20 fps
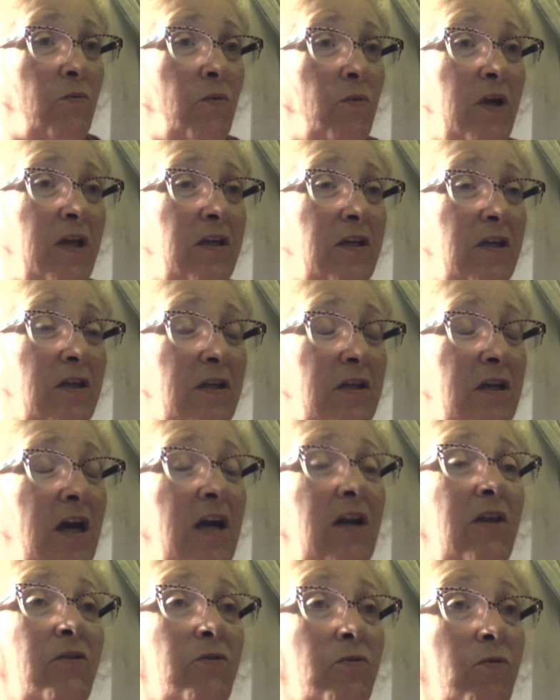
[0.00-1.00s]
had just
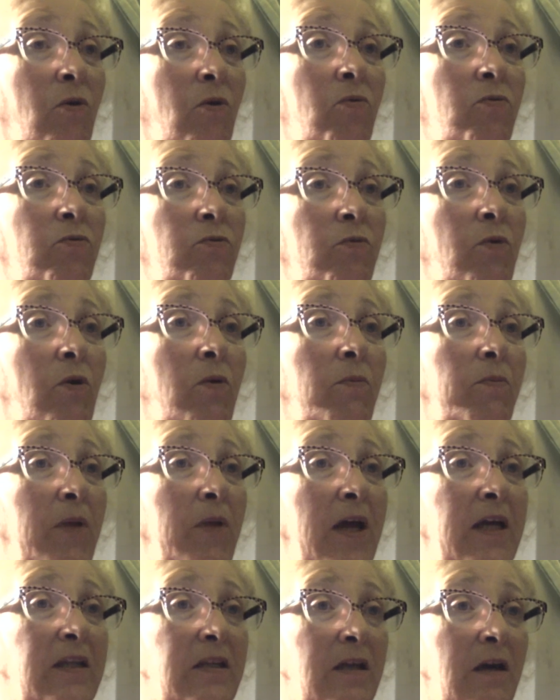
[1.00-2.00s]
kind of thrown the rope
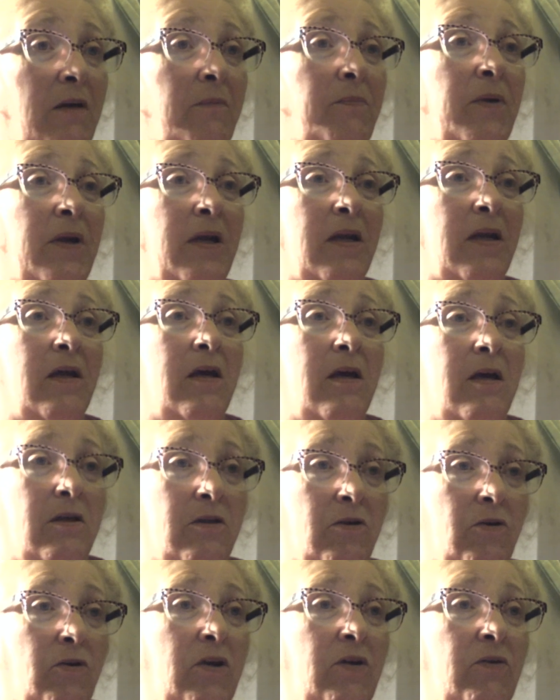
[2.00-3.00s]
lights up, and
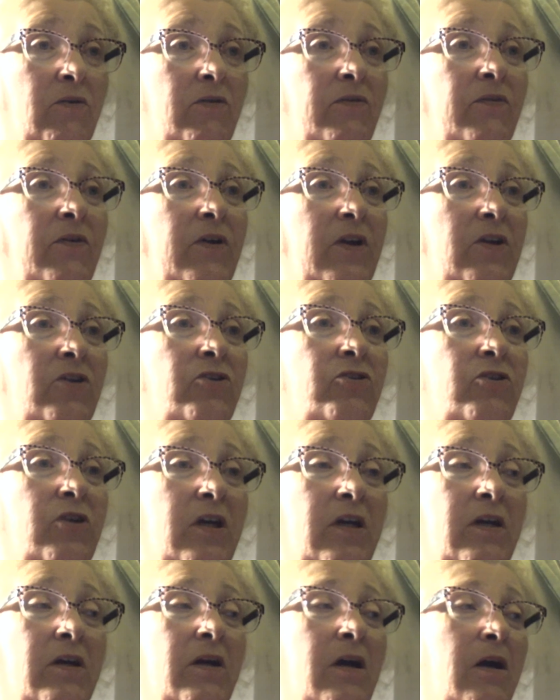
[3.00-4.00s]
so he was
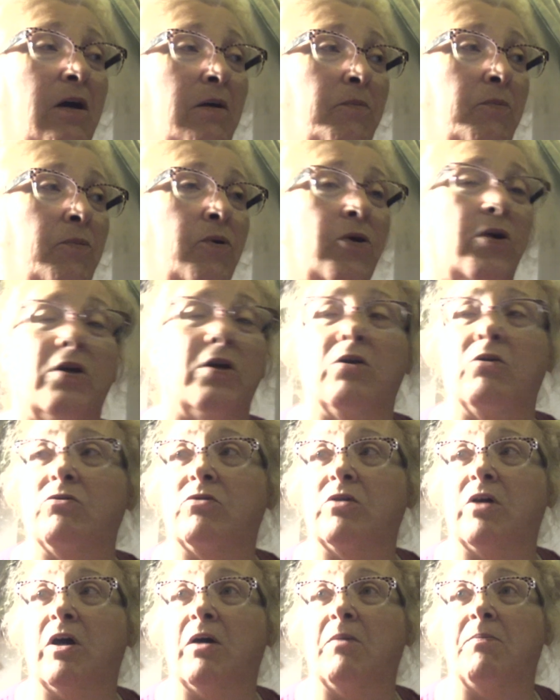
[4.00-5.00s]
finishing putting
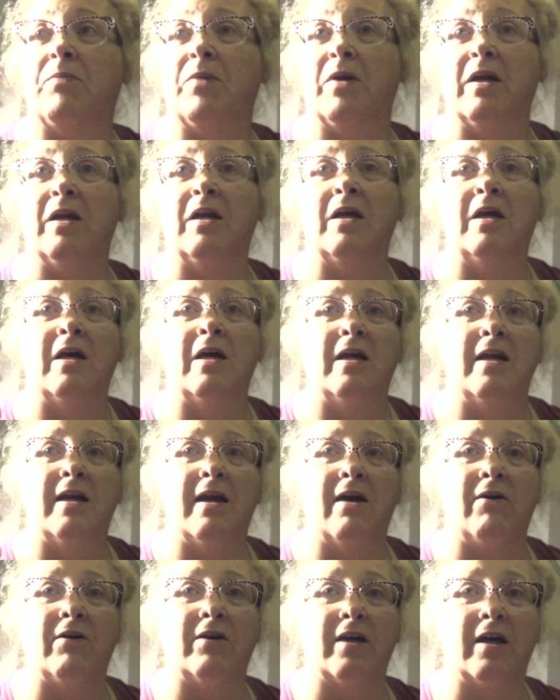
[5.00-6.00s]
those up, and
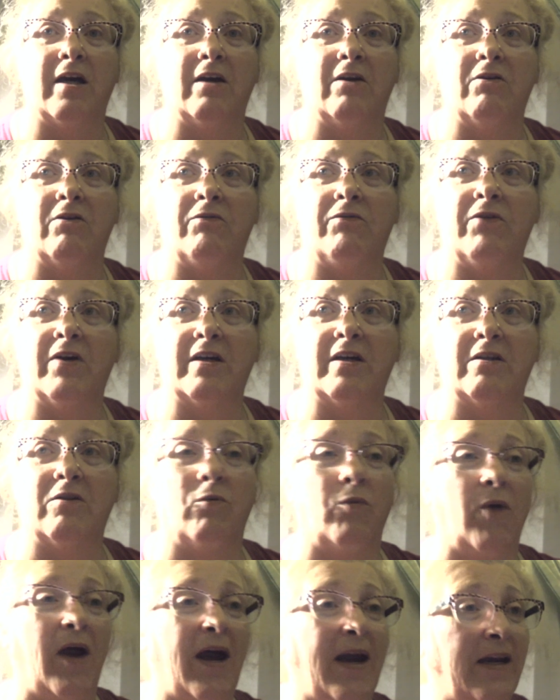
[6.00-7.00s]
now he's got to fix the
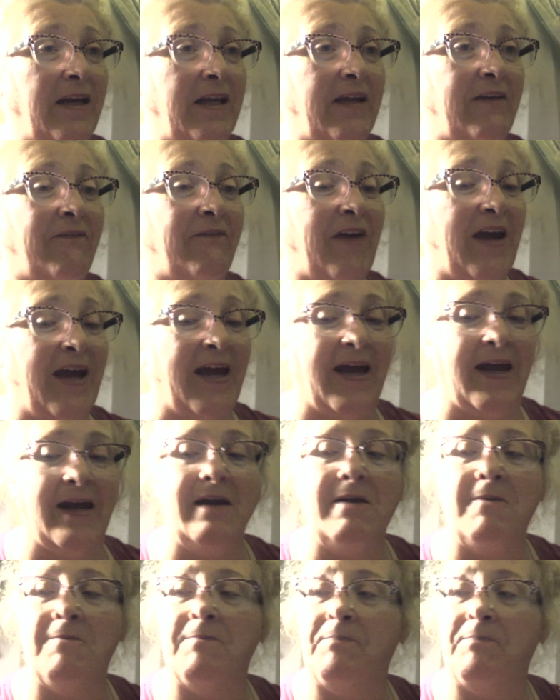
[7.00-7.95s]
rattly fan.